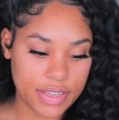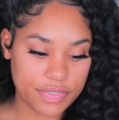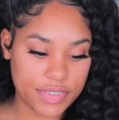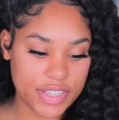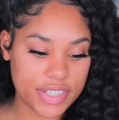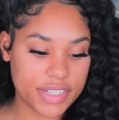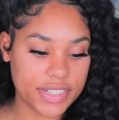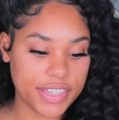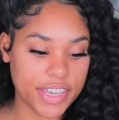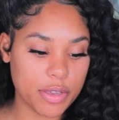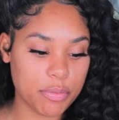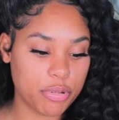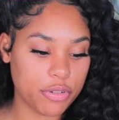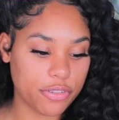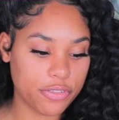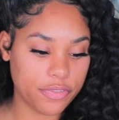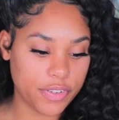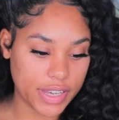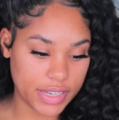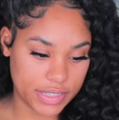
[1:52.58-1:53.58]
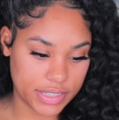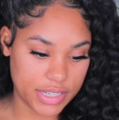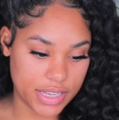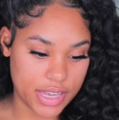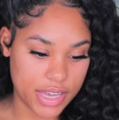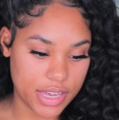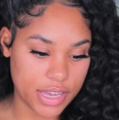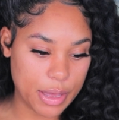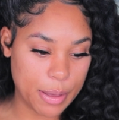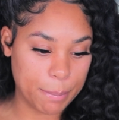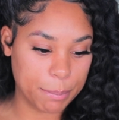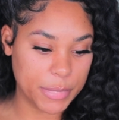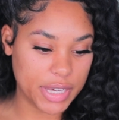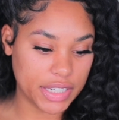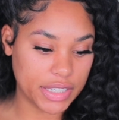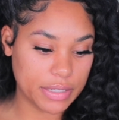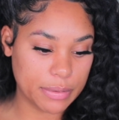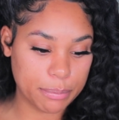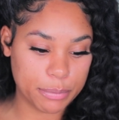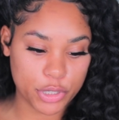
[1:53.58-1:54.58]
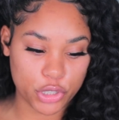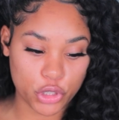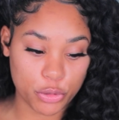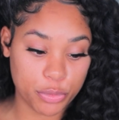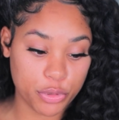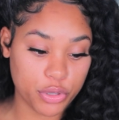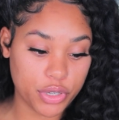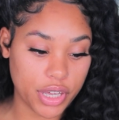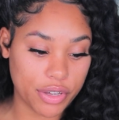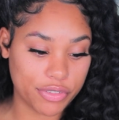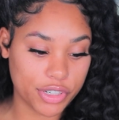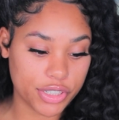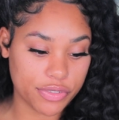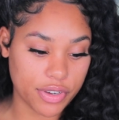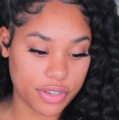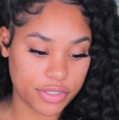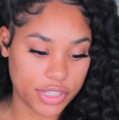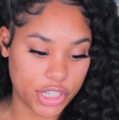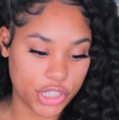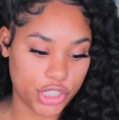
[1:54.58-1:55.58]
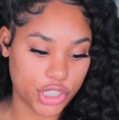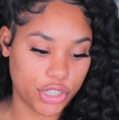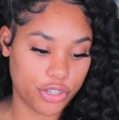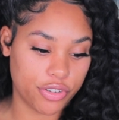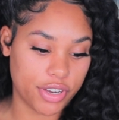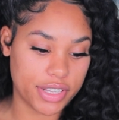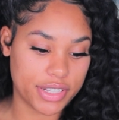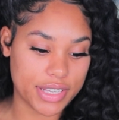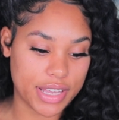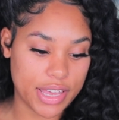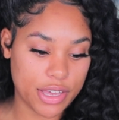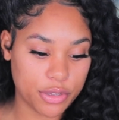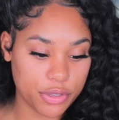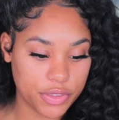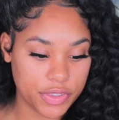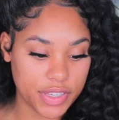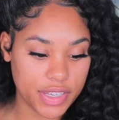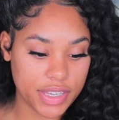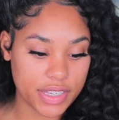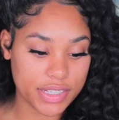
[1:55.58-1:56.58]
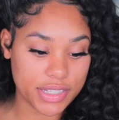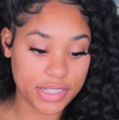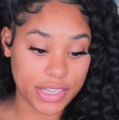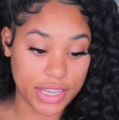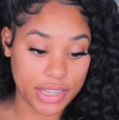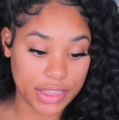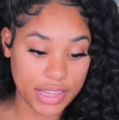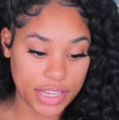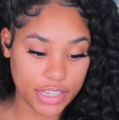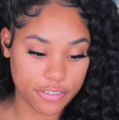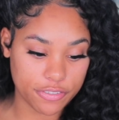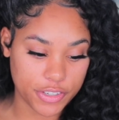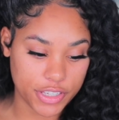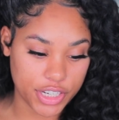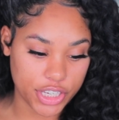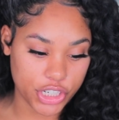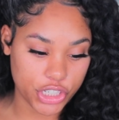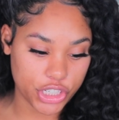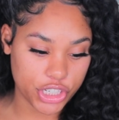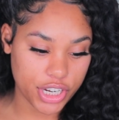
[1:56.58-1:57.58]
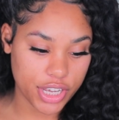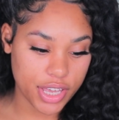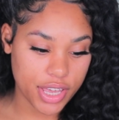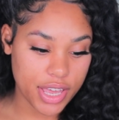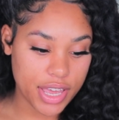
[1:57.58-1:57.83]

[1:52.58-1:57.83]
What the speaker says: This skin perfecting medium buildable coverage foundation creates a healthy skin-like finish.